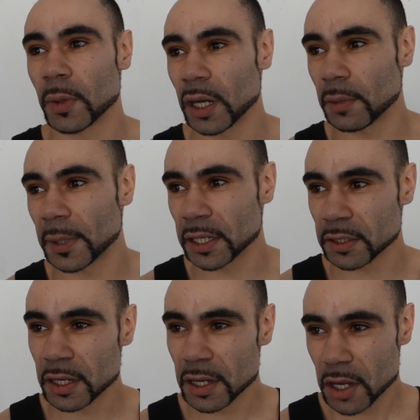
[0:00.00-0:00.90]
But I
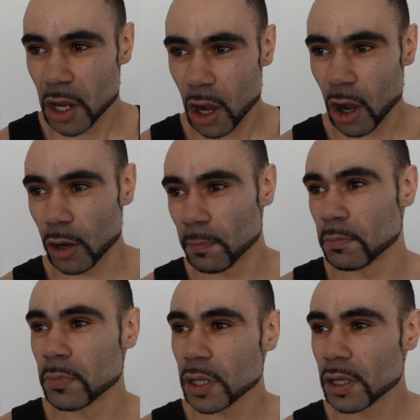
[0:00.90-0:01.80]
mean,
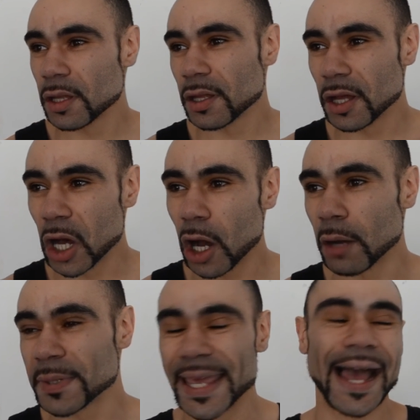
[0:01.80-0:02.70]

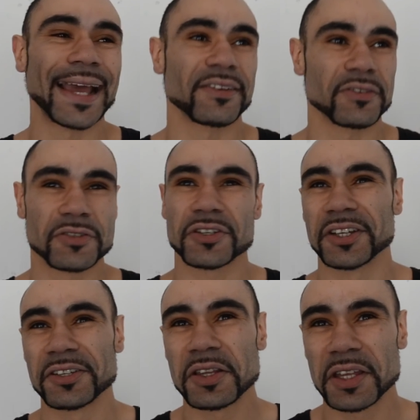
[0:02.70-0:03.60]
I'm gagging
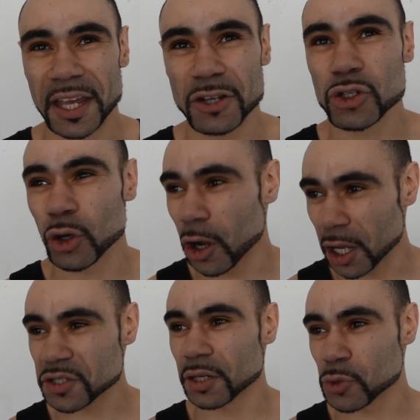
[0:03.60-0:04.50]
to get a shot
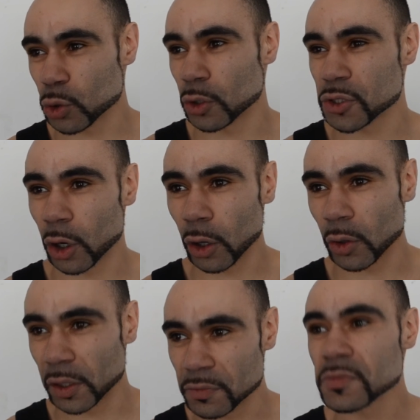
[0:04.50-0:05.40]
at some sort of
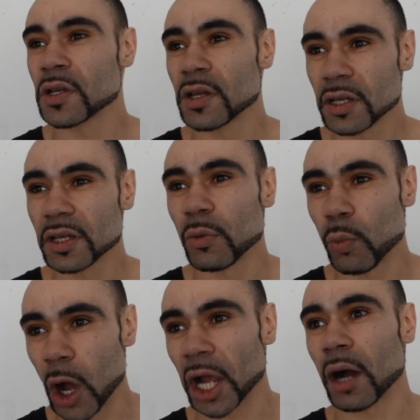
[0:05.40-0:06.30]
title and
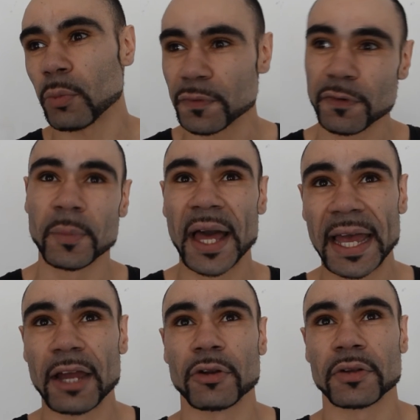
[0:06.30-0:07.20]
work up from
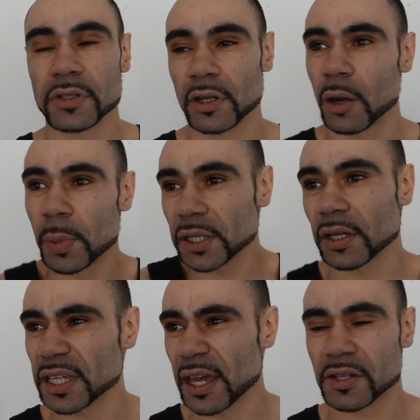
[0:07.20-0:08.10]
there. And you know, but
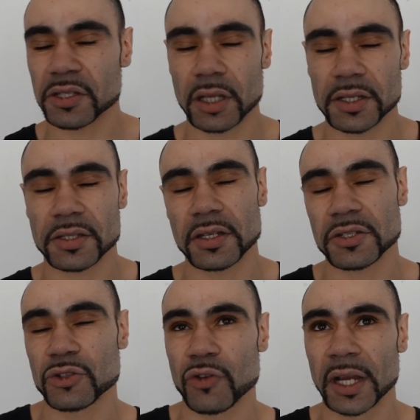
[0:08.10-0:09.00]
yeah, it's
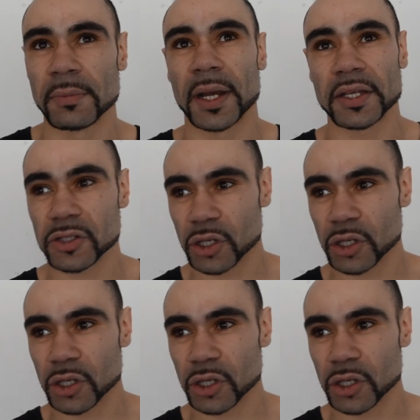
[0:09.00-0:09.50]
a dream, mate.